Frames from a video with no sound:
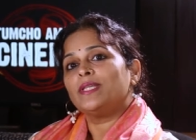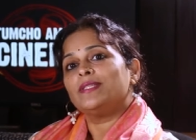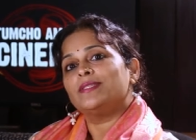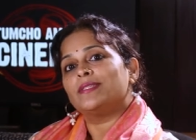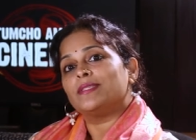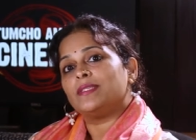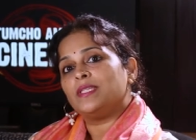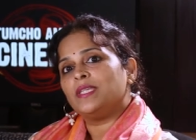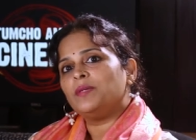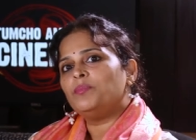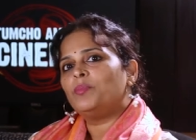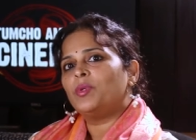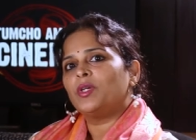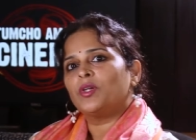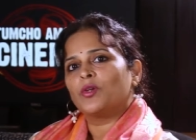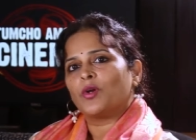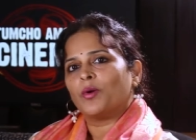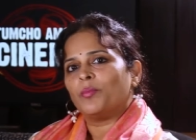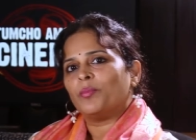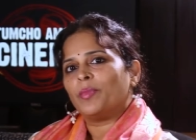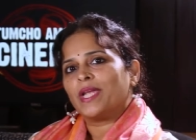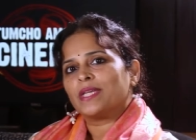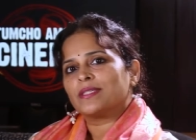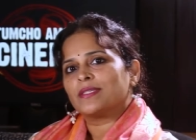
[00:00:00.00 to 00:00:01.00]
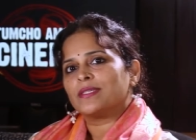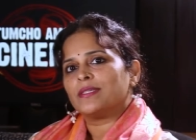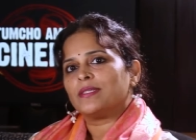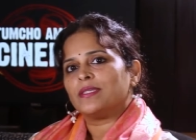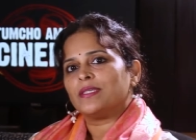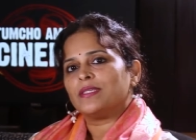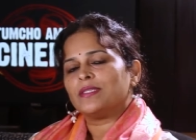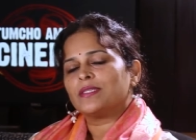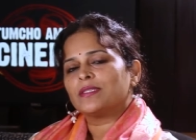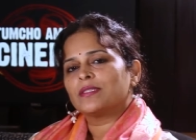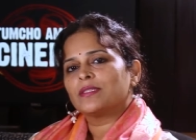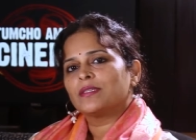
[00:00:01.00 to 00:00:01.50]
its deeper
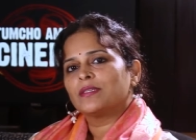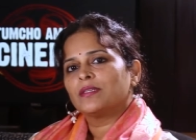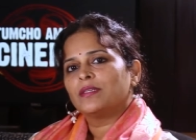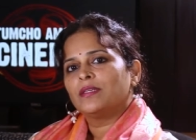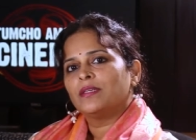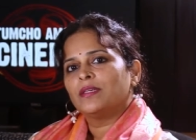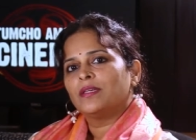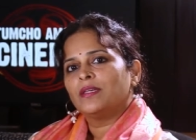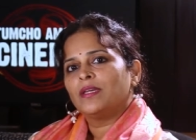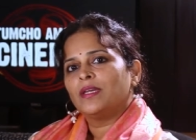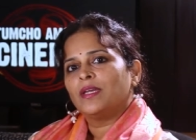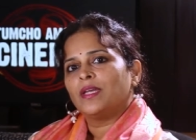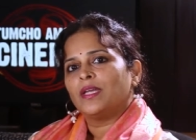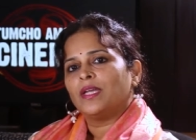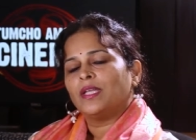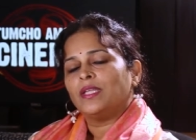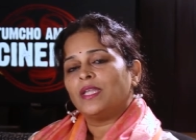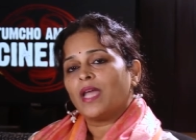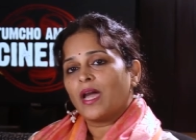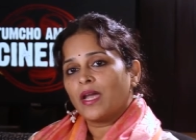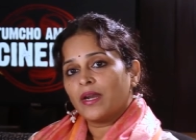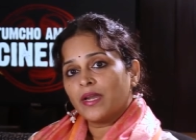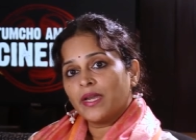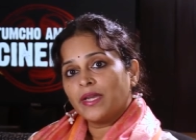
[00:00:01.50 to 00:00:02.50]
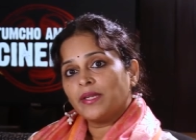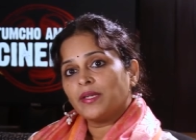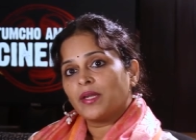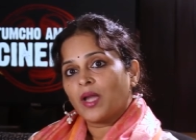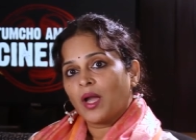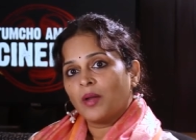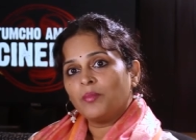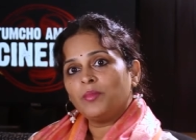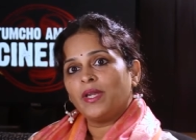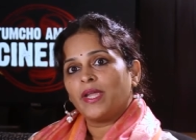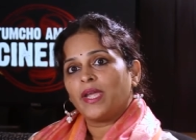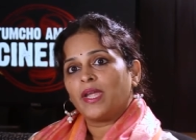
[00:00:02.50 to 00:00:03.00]
complexities. Narayan
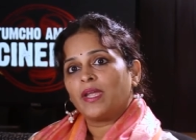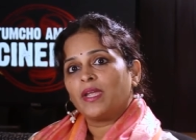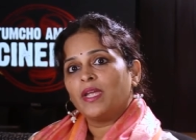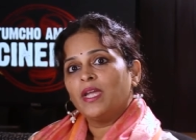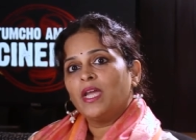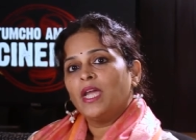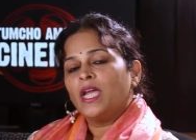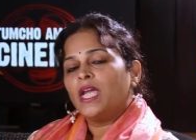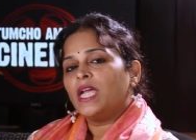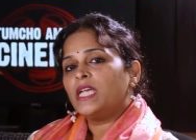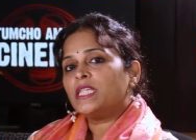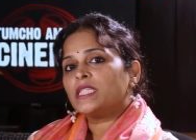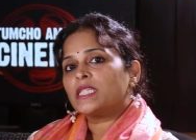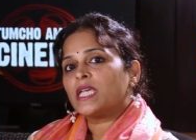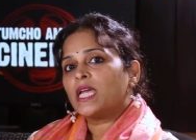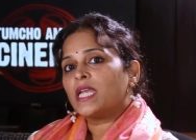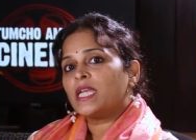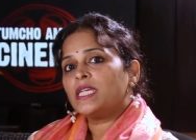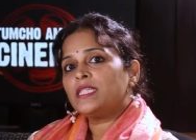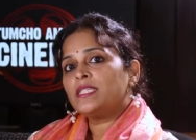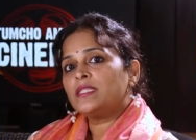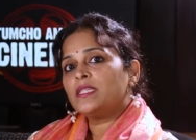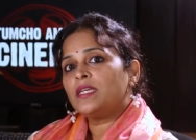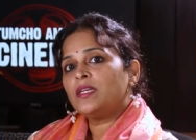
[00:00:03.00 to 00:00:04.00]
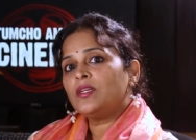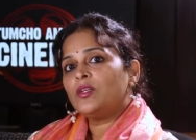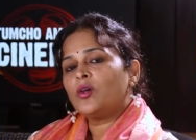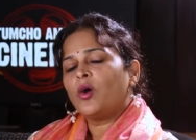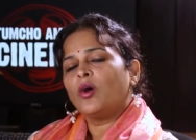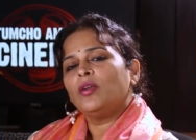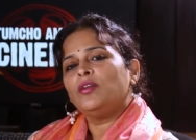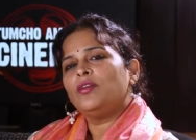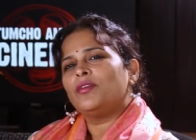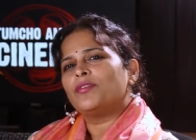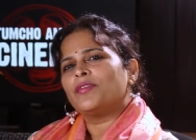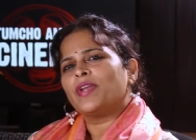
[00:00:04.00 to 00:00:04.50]
Kamble is arrested
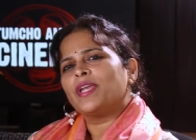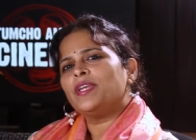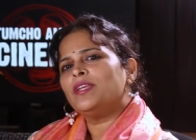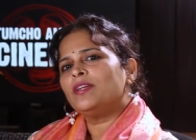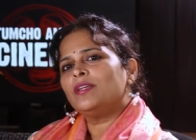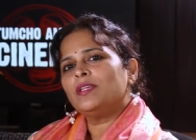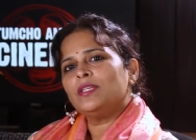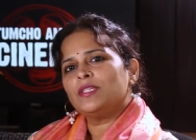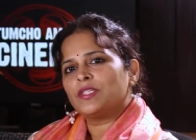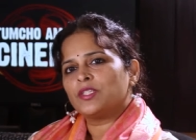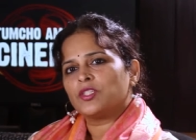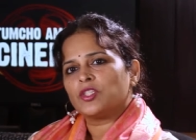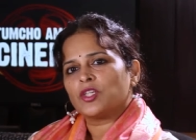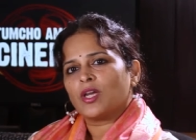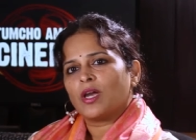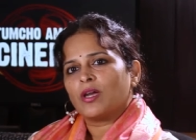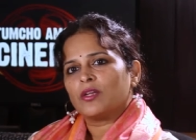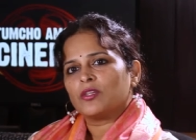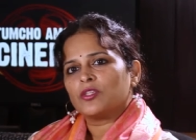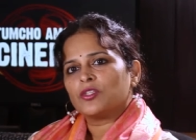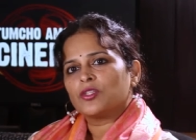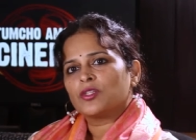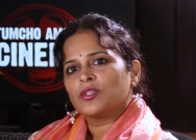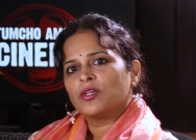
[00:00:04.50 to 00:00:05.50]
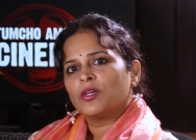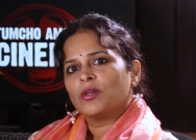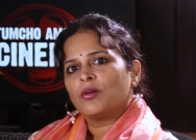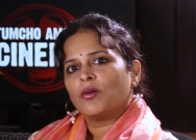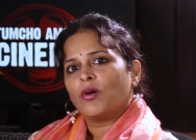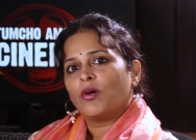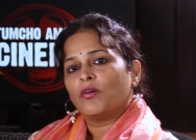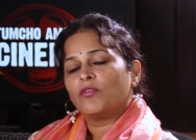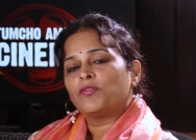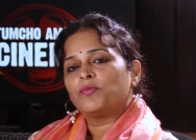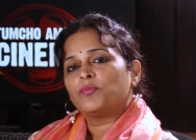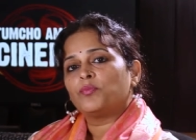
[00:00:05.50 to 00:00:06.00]
on a ridiculous charge
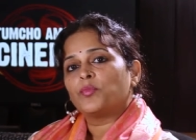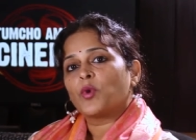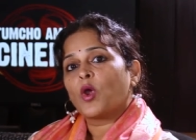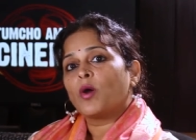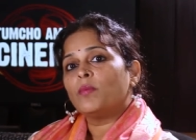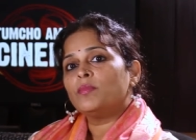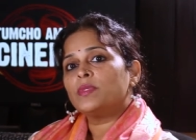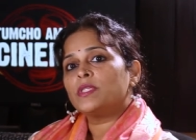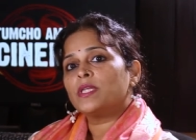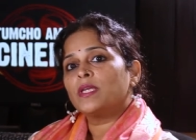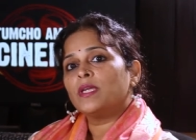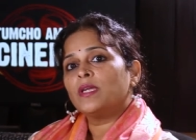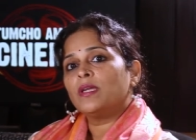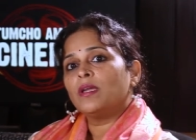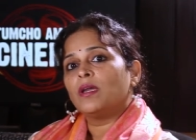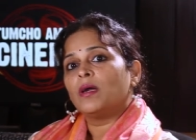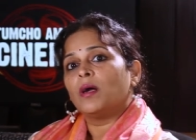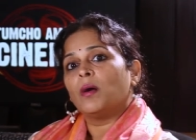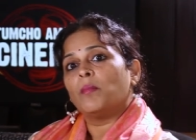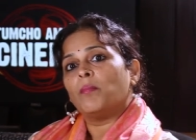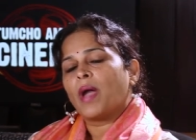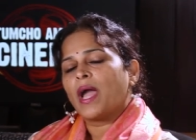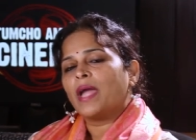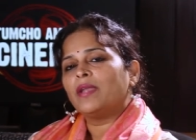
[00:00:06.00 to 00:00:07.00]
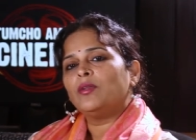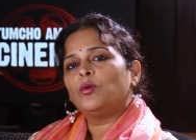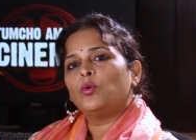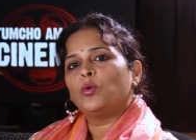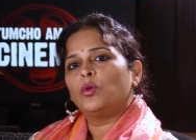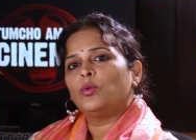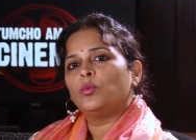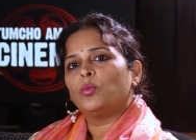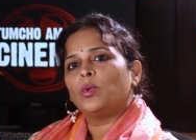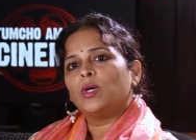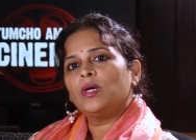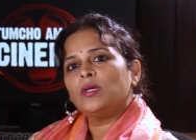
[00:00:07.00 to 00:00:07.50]
of prompting a
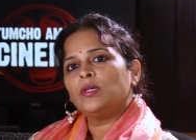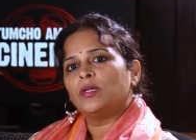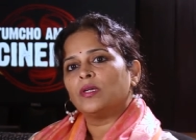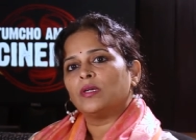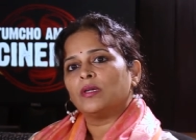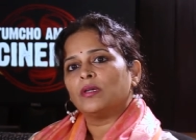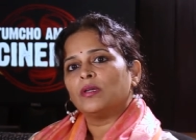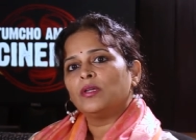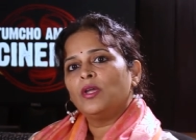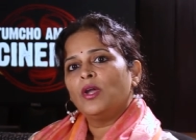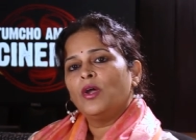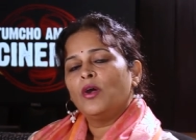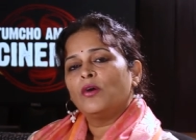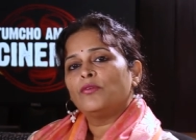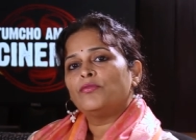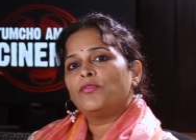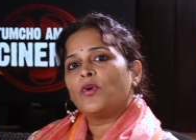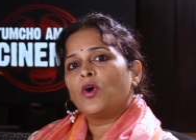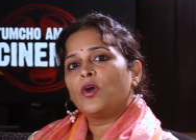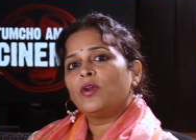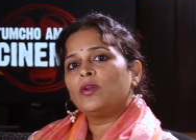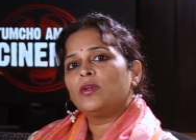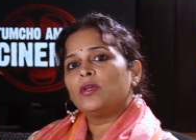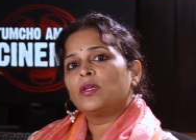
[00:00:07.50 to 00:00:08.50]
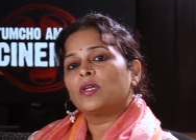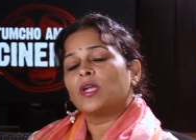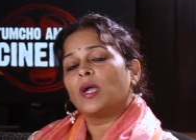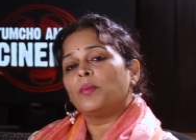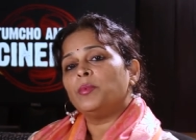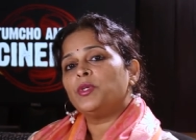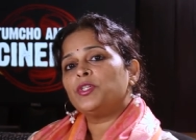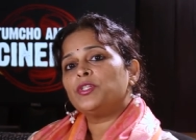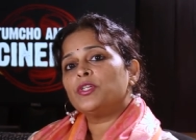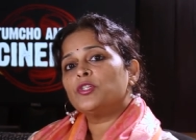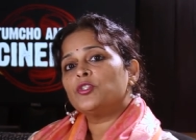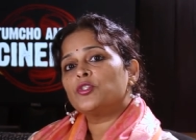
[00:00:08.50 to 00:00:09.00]
manhole worker for
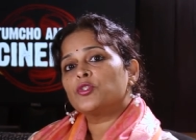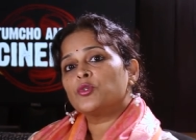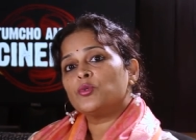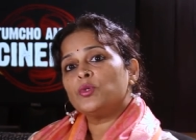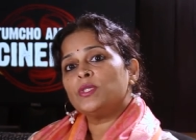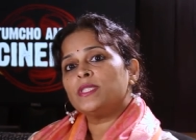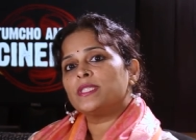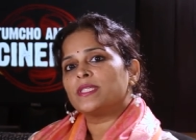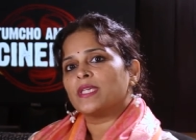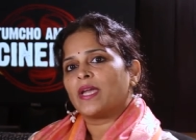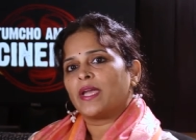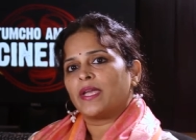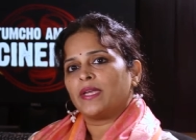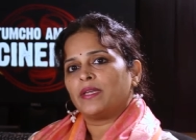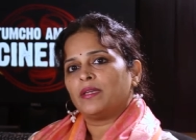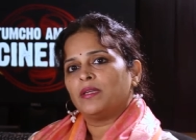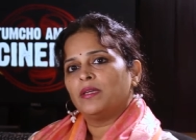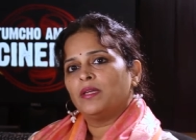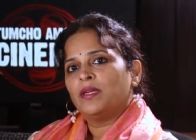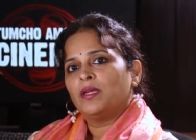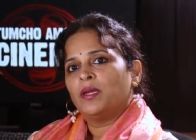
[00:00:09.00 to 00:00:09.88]
committing suicide